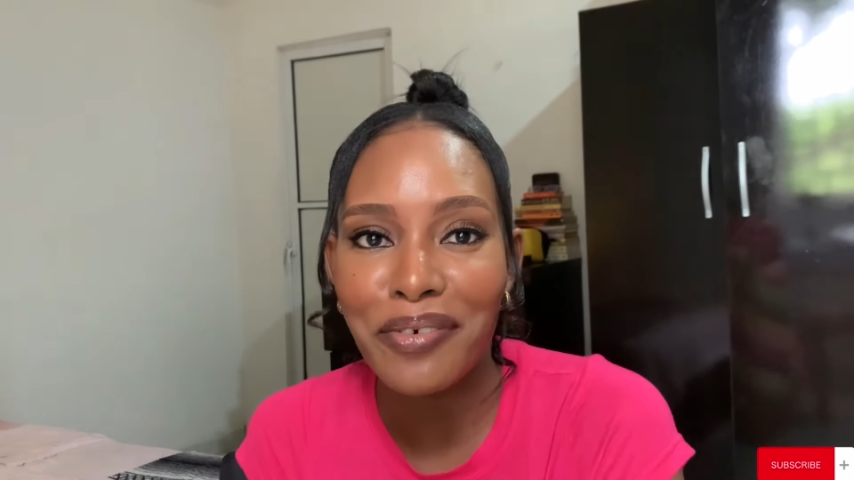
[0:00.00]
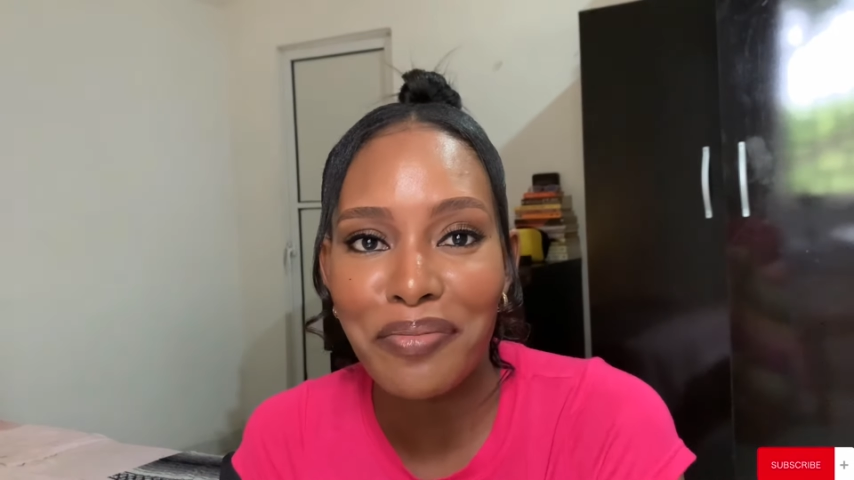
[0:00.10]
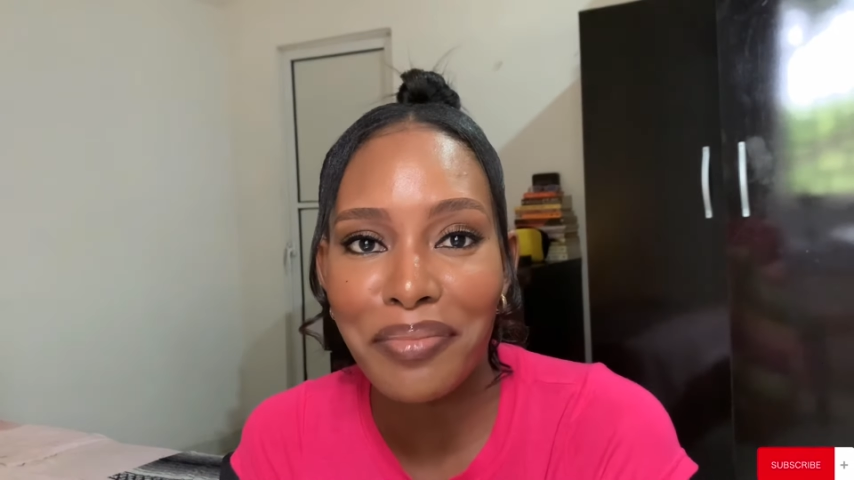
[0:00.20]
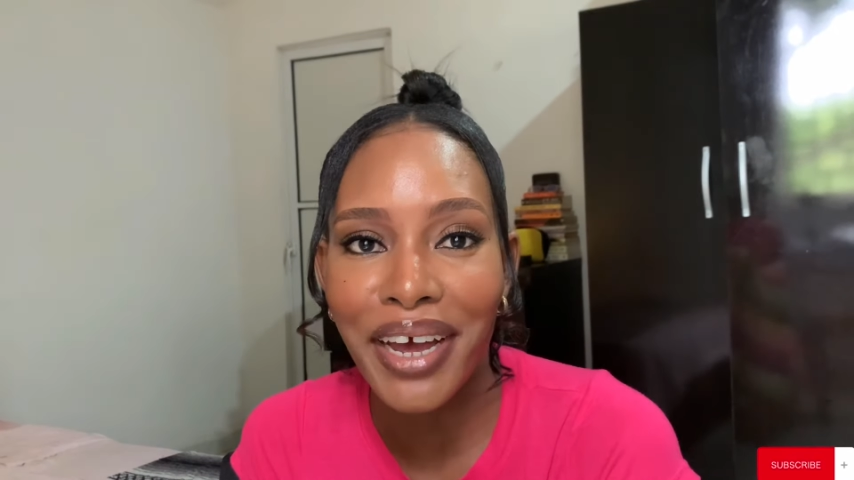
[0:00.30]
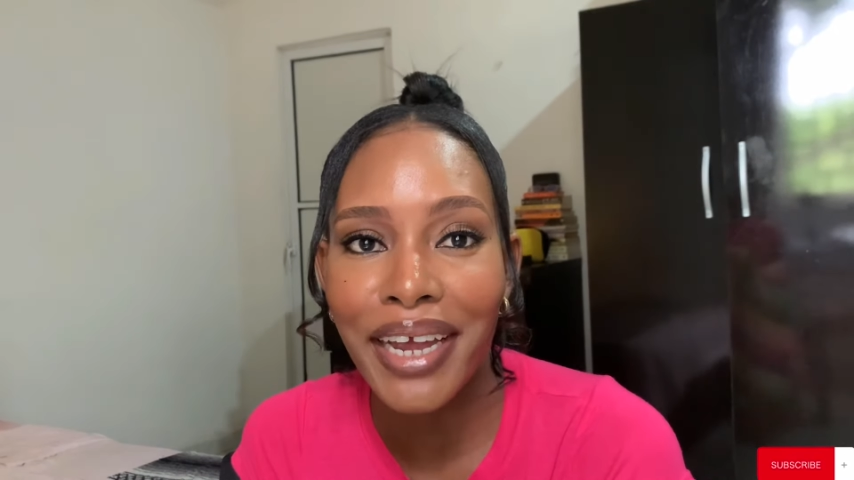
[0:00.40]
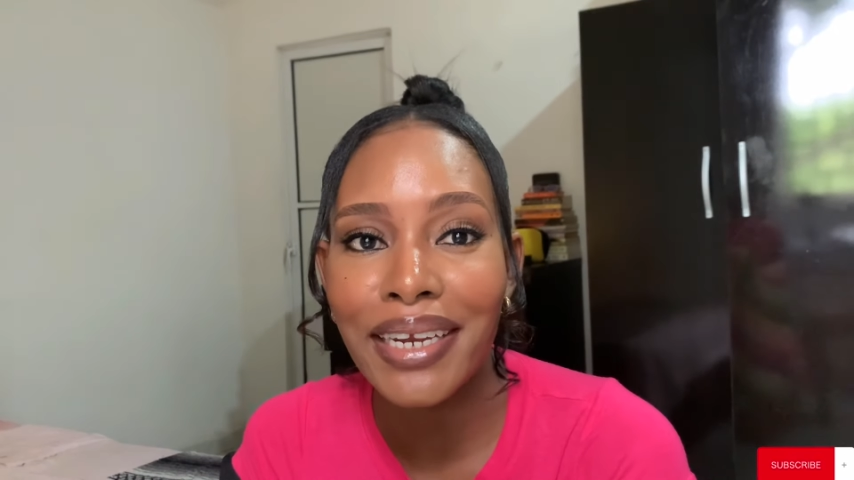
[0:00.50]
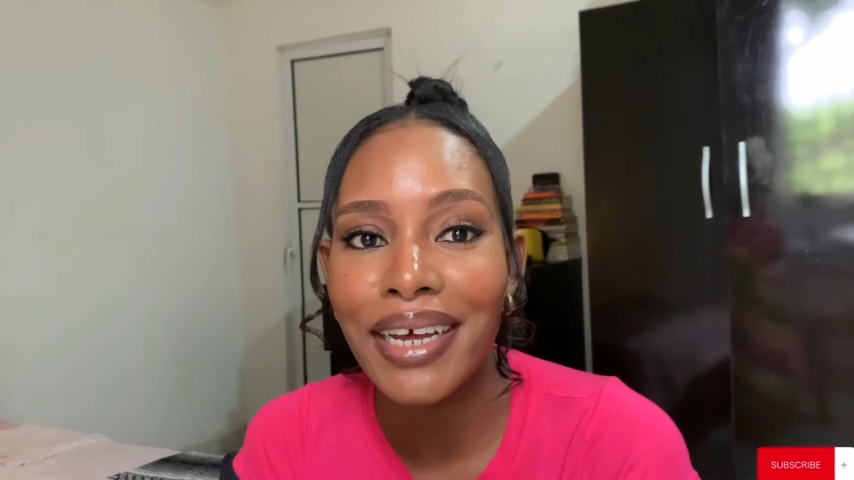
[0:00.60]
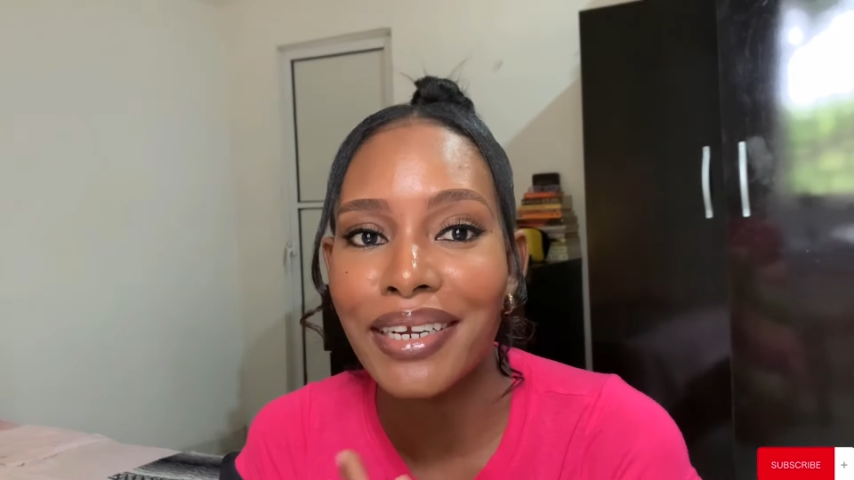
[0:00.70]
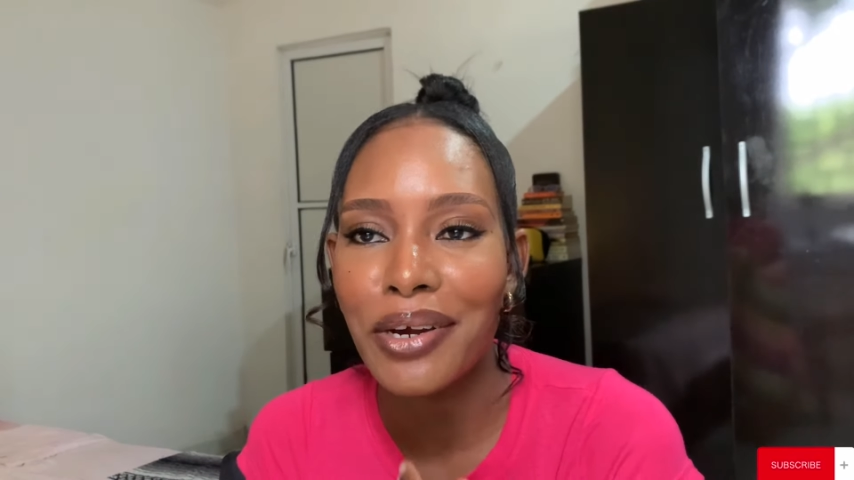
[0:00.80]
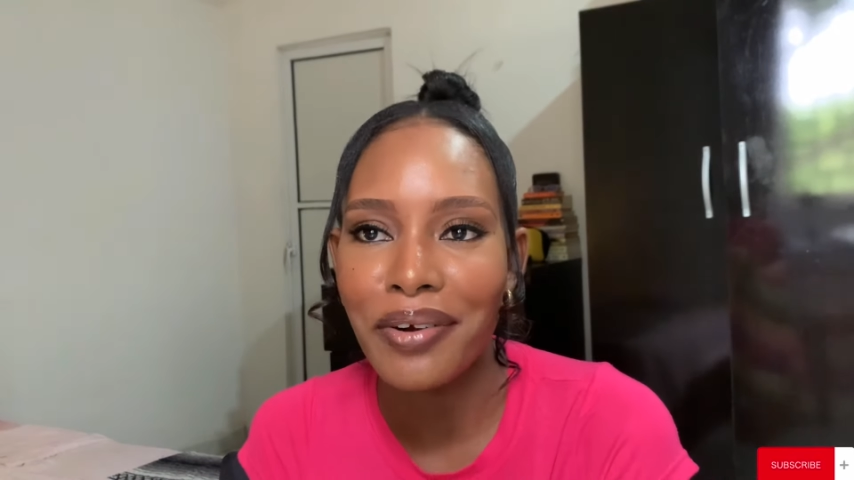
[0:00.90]
mind
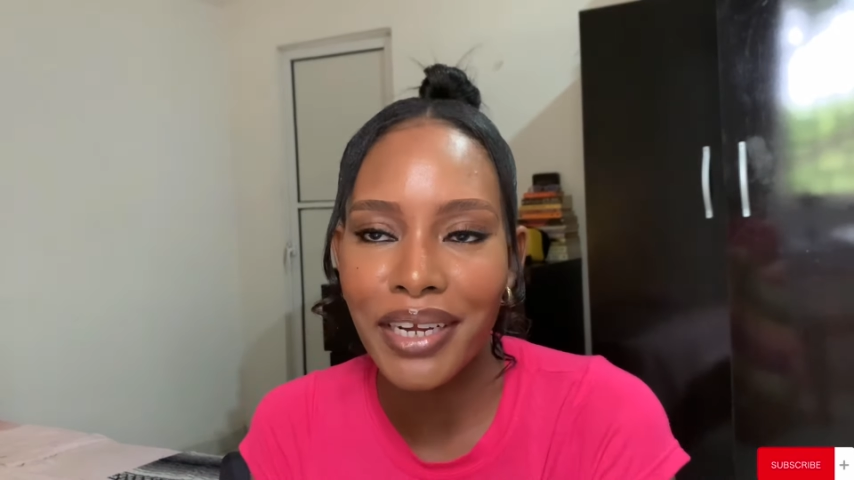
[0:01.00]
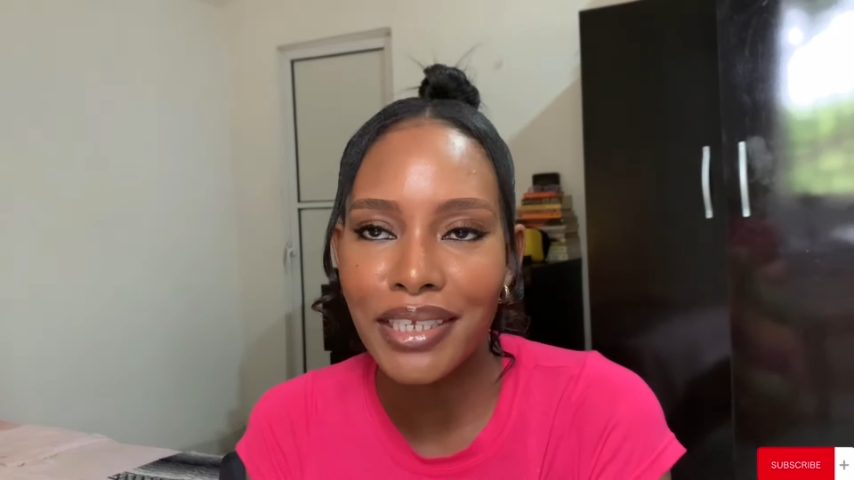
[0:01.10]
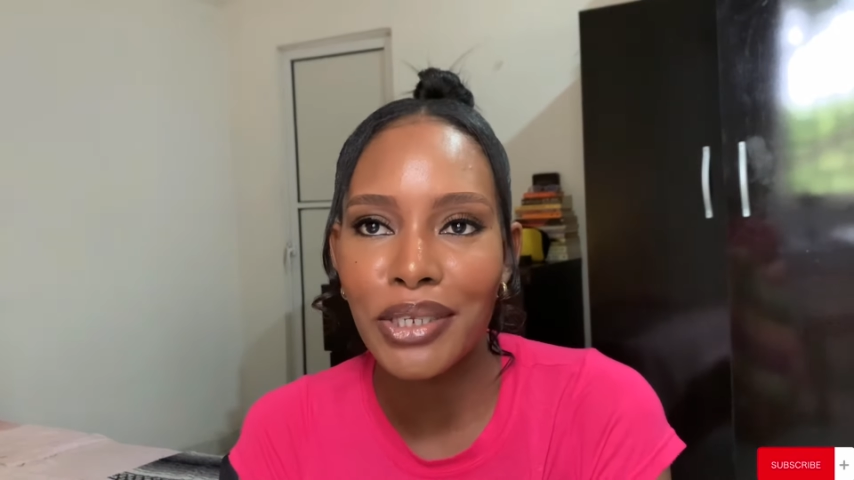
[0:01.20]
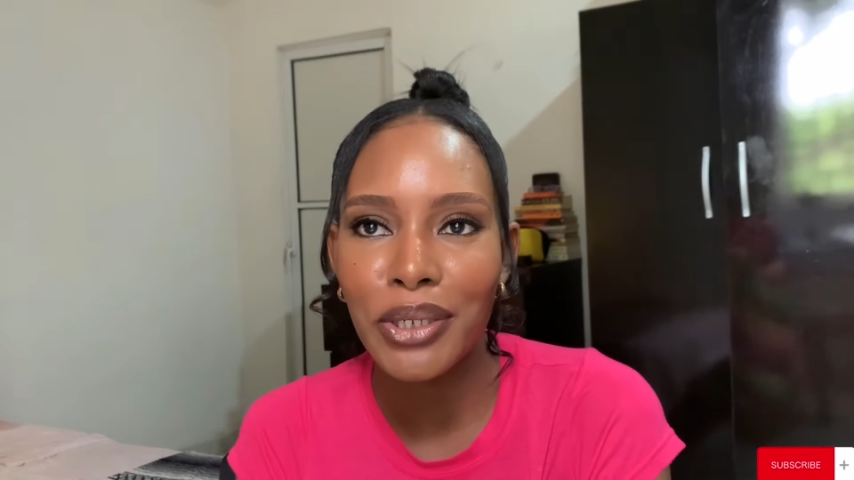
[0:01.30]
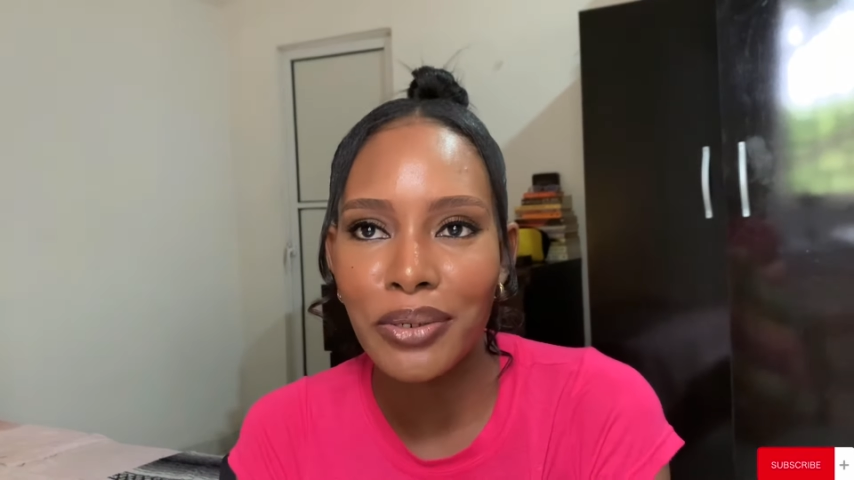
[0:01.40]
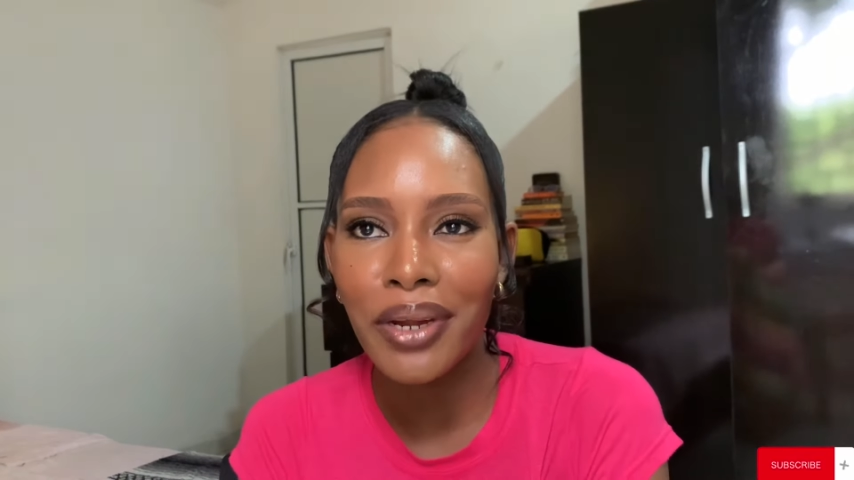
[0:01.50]
and gratitude.